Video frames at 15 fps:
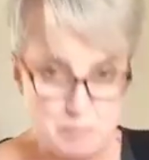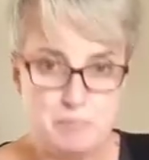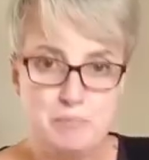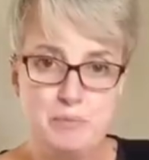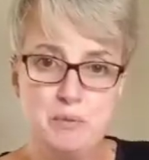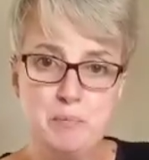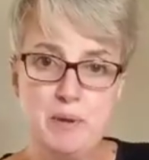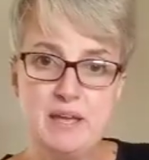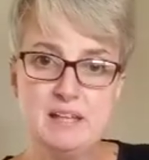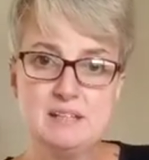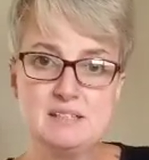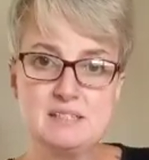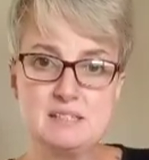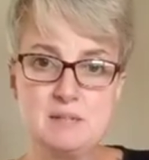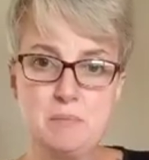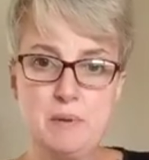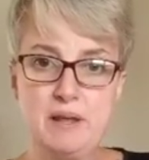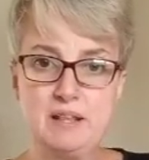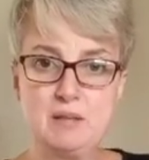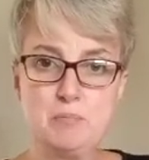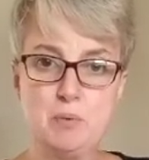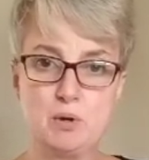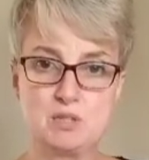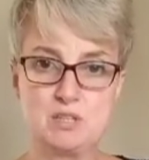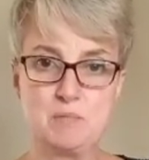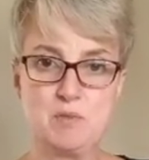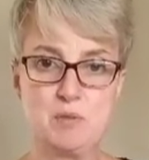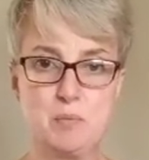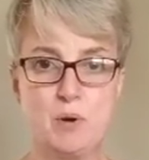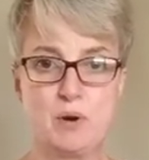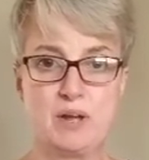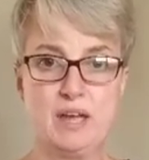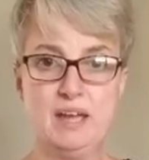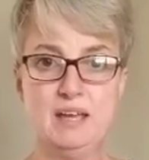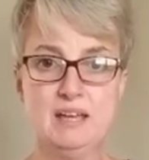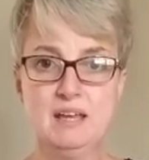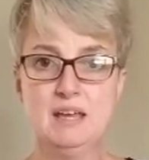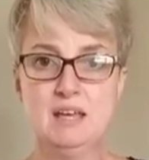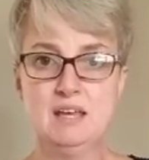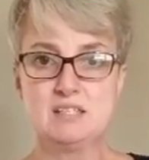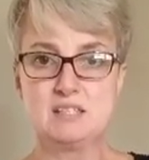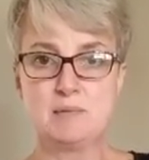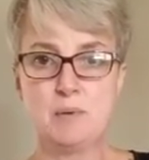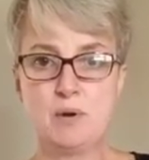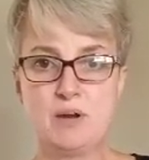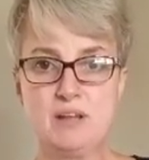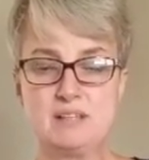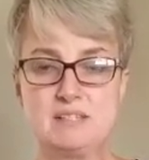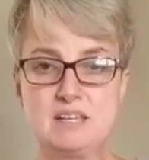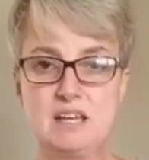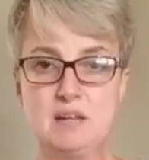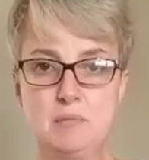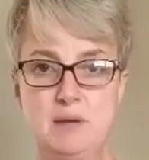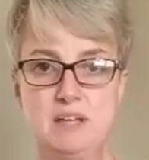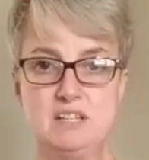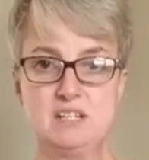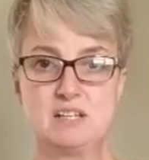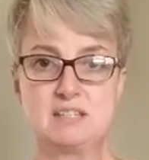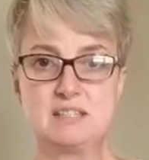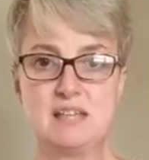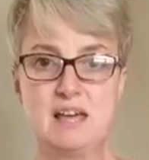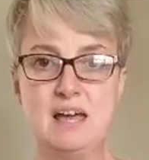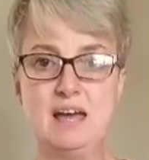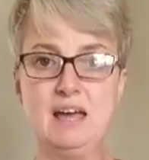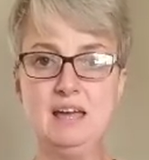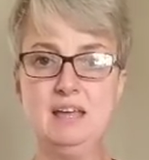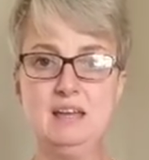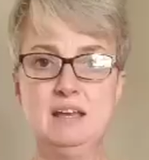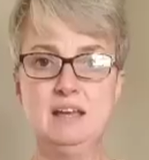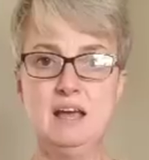the pins depict the bottom of the pocket, so the pockets are going to be just there.